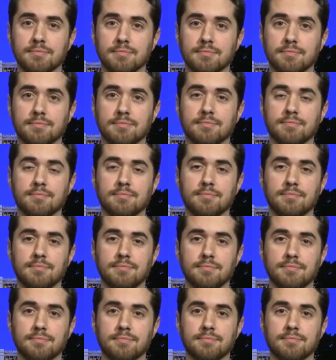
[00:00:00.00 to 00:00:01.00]

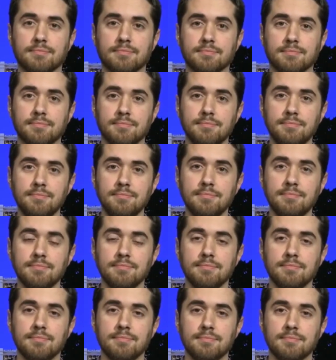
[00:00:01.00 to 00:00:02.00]

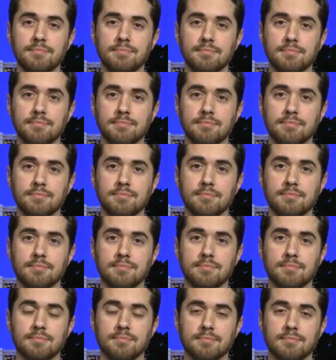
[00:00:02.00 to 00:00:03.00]

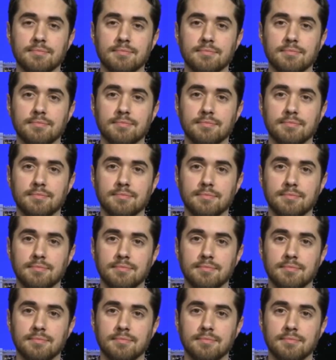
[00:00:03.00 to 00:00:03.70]
(silent)